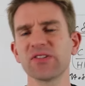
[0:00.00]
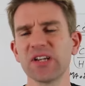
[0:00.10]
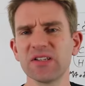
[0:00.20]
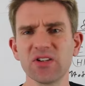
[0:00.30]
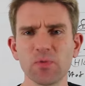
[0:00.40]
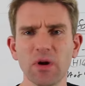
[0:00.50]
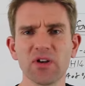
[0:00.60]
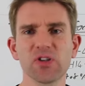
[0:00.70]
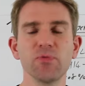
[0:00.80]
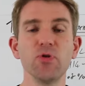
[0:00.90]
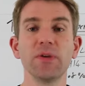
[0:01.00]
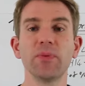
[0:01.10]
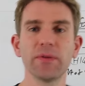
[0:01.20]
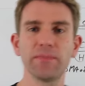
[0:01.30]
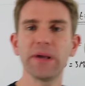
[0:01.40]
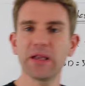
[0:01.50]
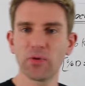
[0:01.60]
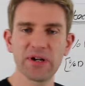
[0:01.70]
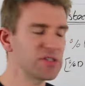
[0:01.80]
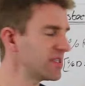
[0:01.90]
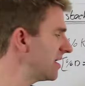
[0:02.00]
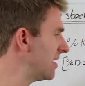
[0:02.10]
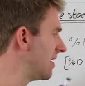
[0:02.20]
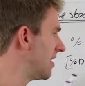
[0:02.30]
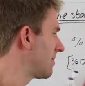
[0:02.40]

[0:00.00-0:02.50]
settings as well like smoothing but the big one is the